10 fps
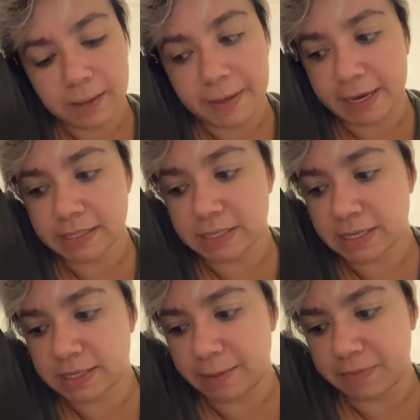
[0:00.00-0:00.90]
Because this
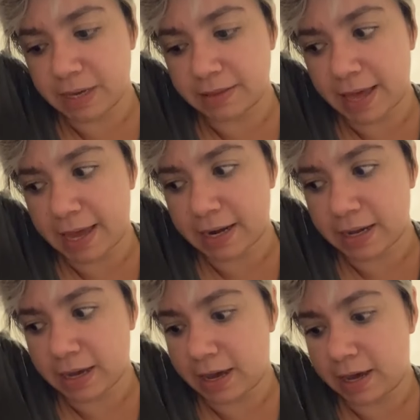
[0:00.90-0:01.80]
is something that
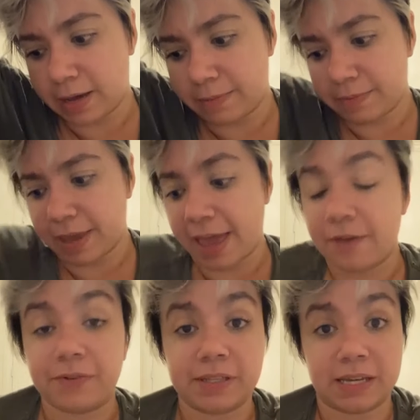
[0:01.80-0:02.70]

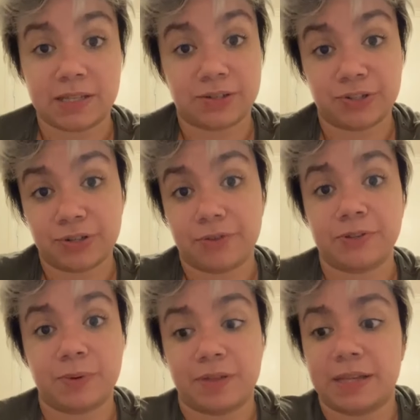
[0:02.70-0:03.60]
every dancer
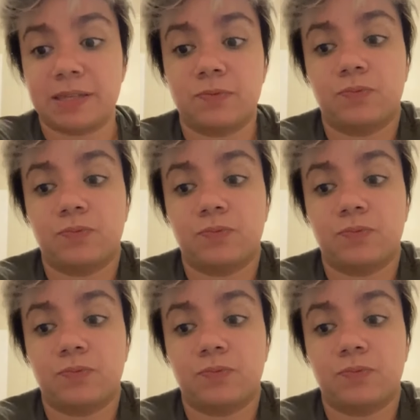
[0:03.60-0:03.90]
struggles with at